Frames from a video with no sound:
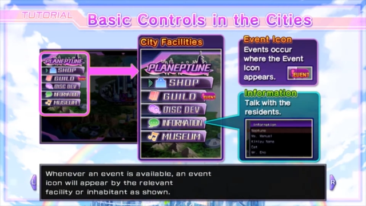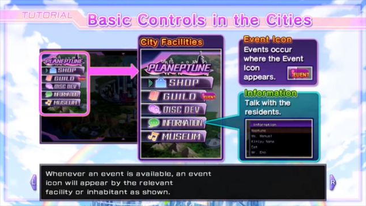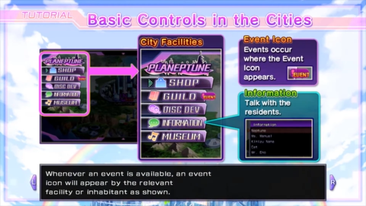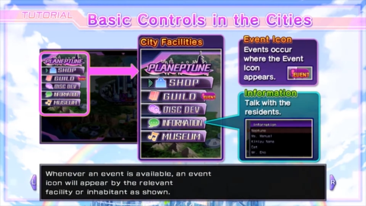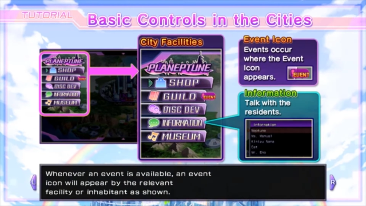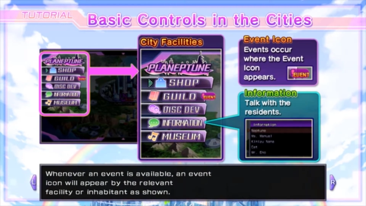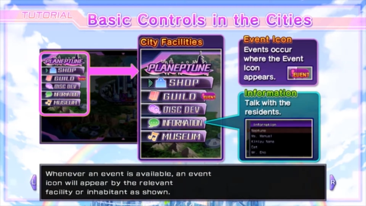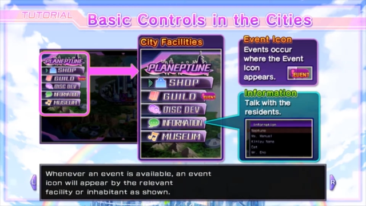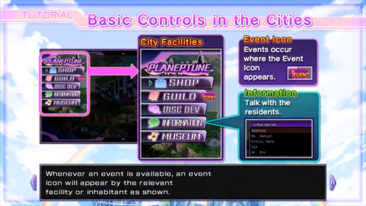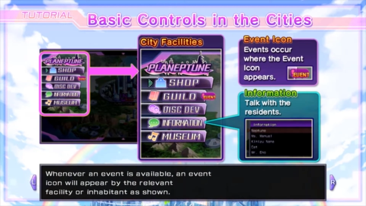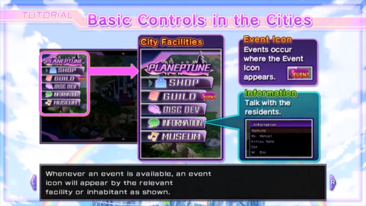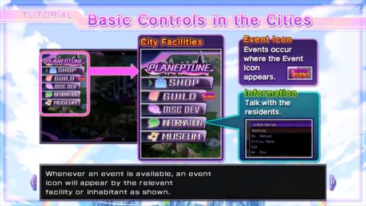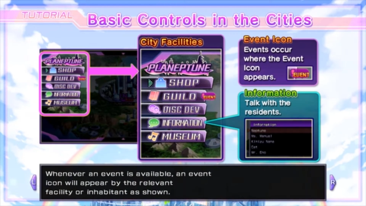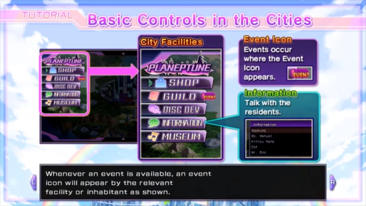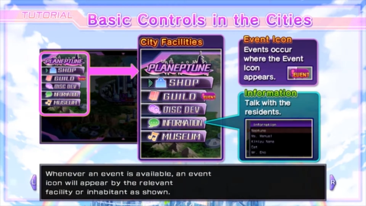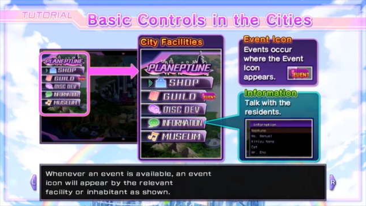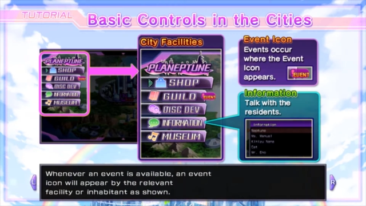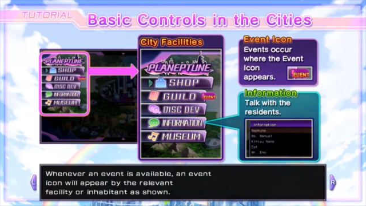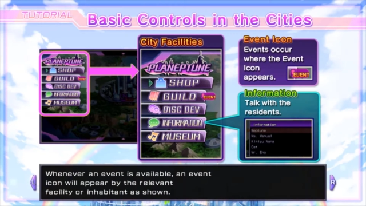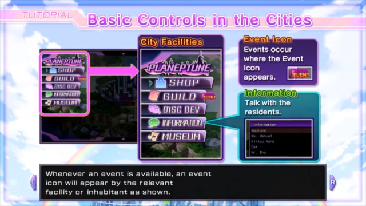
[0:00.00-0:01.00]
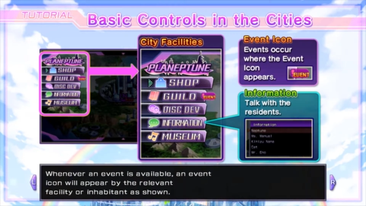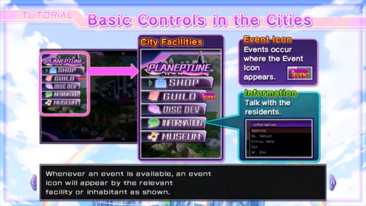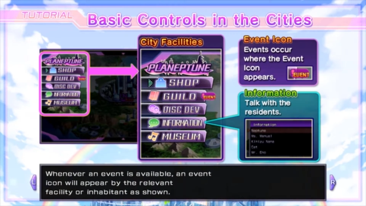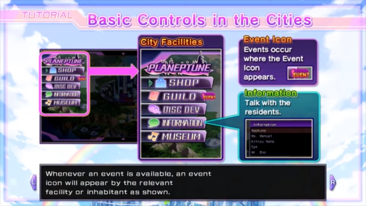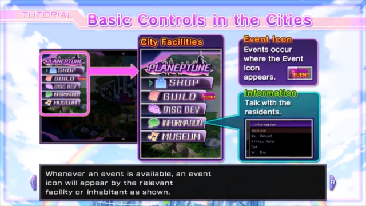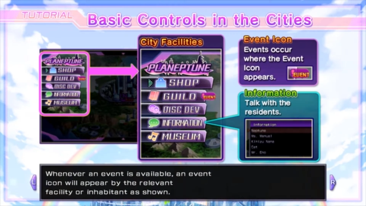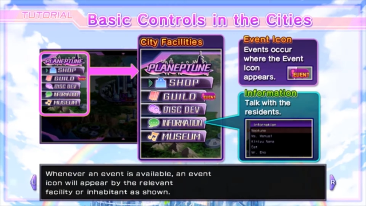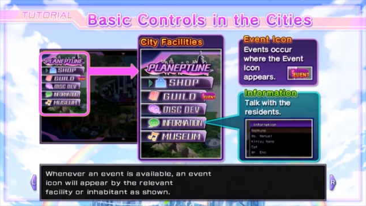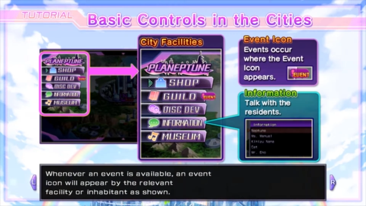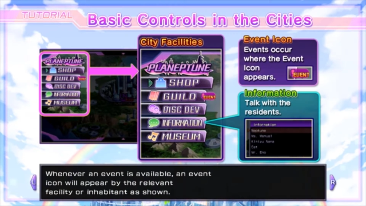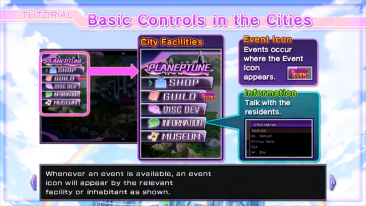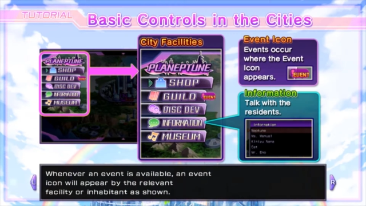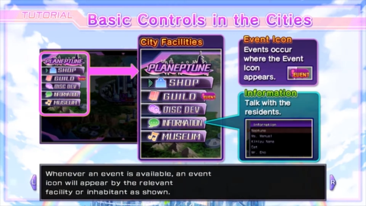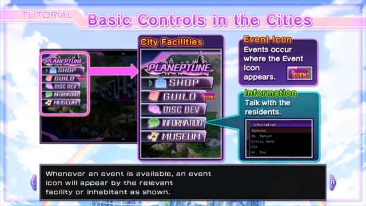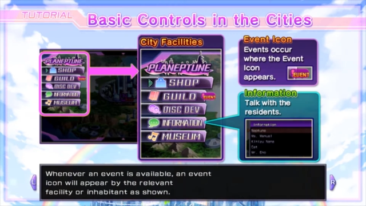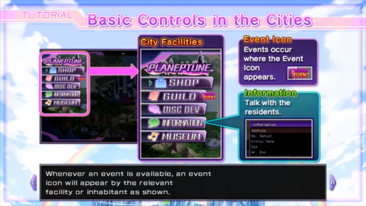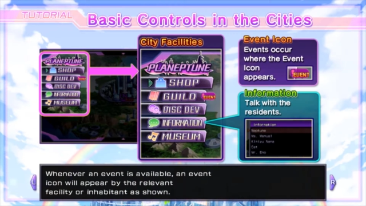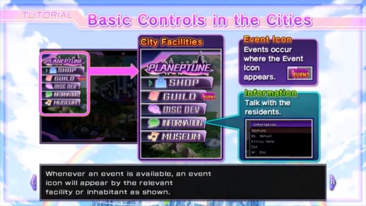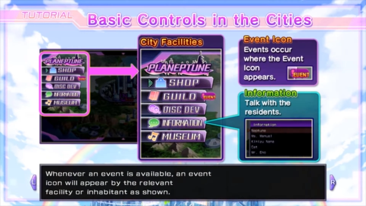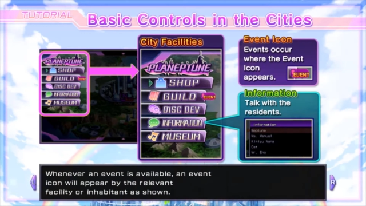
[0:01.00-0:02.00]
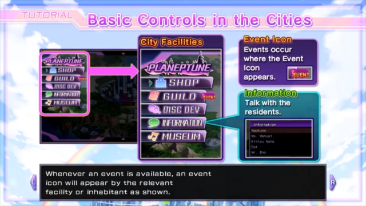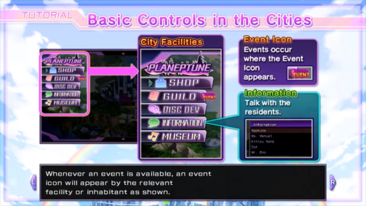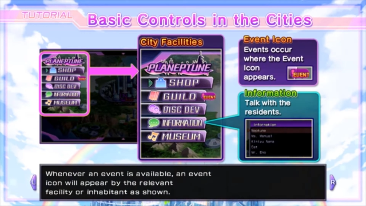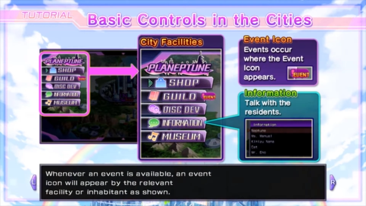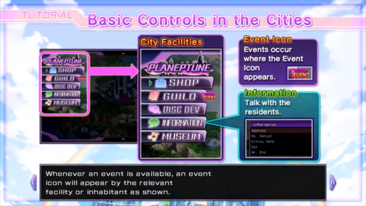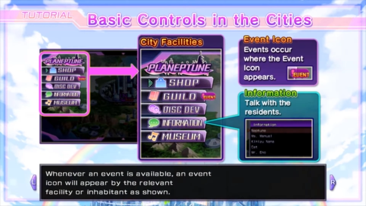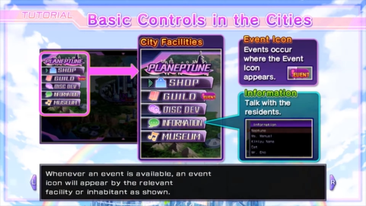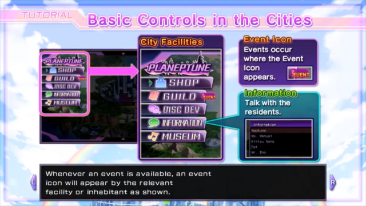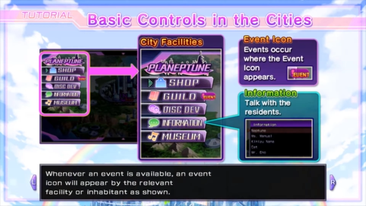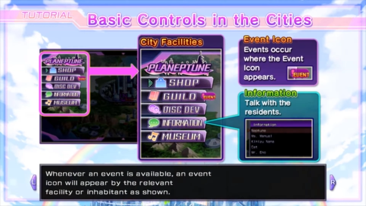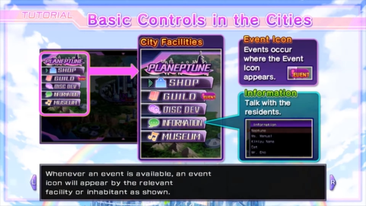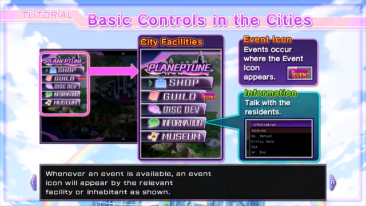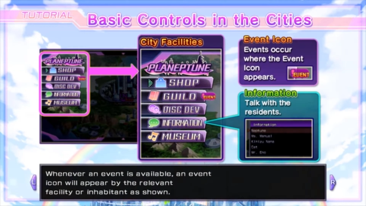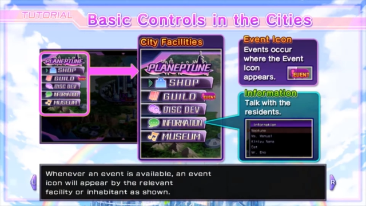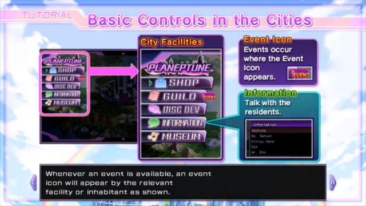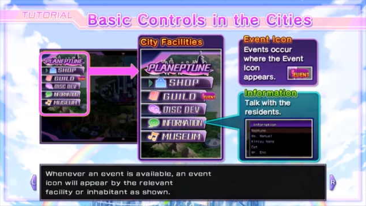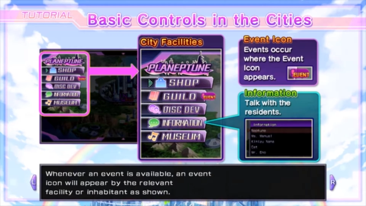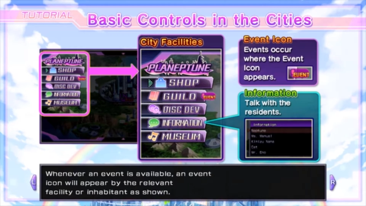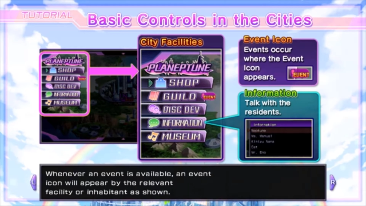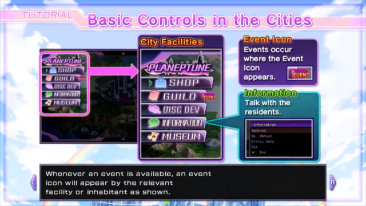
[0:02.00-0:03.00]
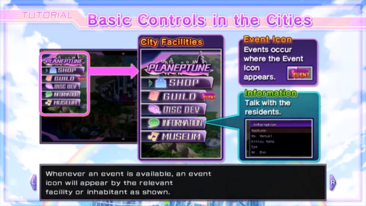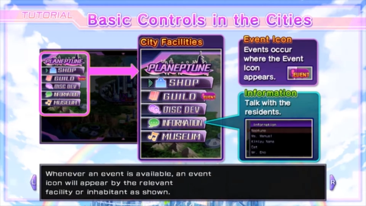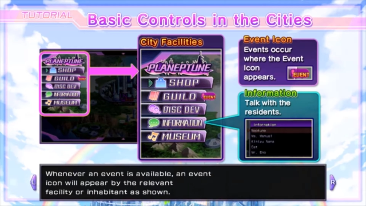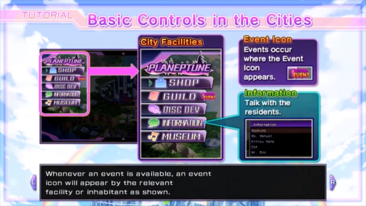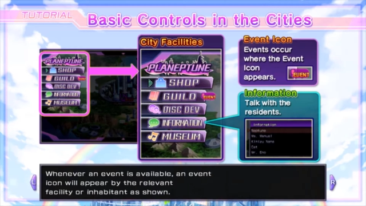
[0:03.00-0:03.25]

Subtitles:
[unreadable: no face in view]